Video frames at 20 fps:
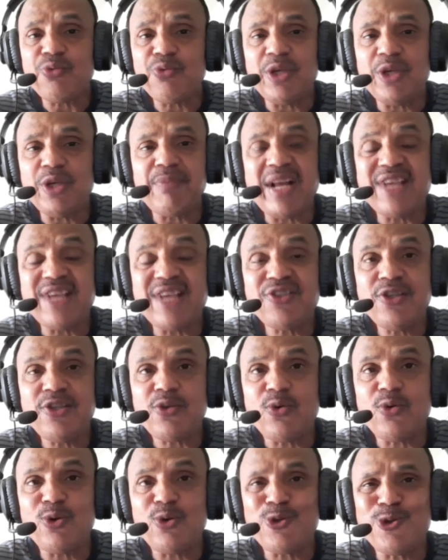One brass is
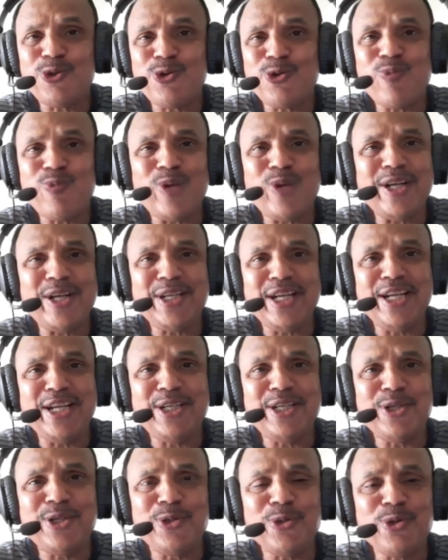equal to two point
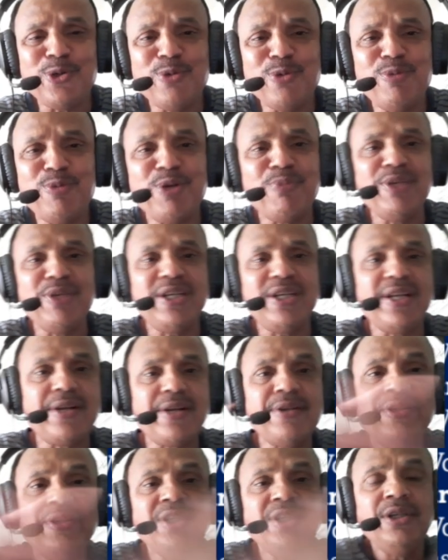eight two cubic meter.